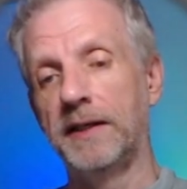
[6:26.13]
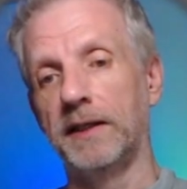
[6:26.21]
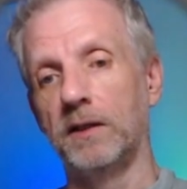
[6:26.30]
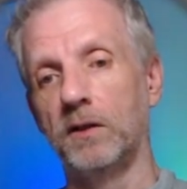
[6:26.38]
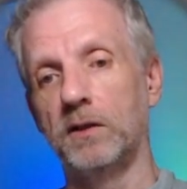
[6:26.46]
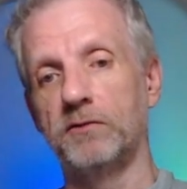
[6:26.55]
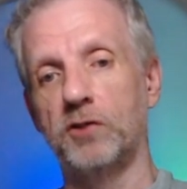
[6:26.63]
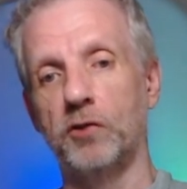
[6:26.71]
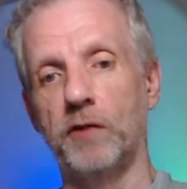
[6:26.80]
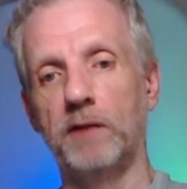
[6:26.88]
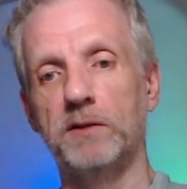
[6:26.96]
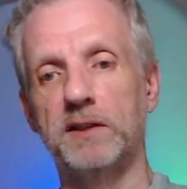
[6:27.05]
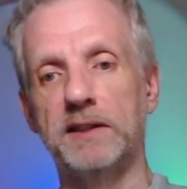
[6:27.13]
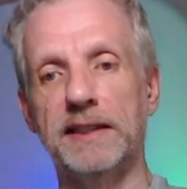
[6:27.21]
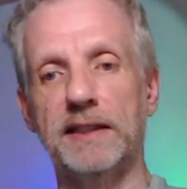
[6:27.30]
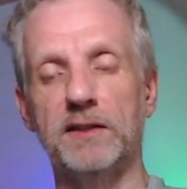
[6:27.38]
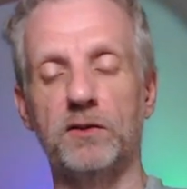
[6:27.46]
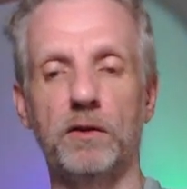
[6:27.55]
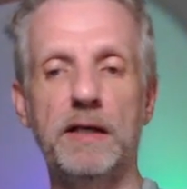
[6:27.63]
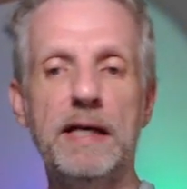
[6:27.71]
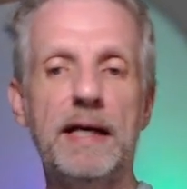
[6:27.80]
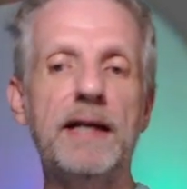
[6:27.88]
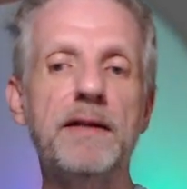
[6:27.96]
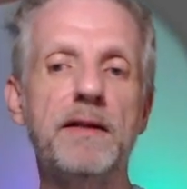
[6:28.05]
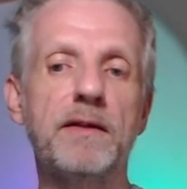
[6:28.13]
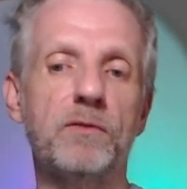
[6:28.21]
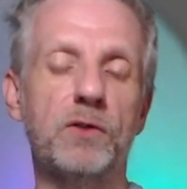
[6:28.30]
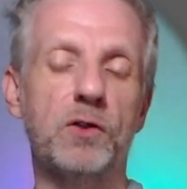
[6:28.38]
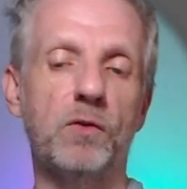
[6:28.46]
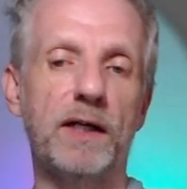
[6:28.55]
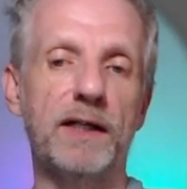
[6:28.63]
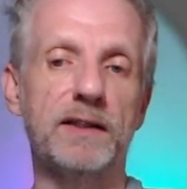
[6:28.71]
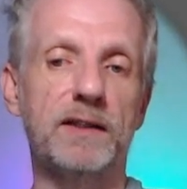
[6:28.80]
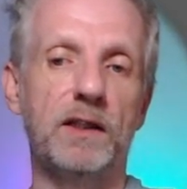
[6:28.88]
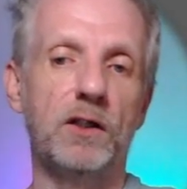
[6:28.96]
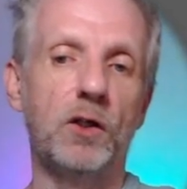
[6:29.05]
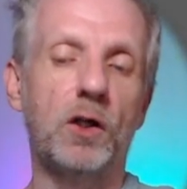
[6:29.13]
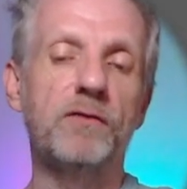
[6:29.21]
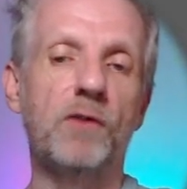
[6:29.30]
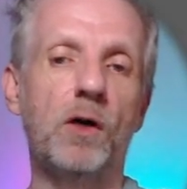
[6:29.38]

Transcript: and a lot of crowd scenes or anything that requires a lot of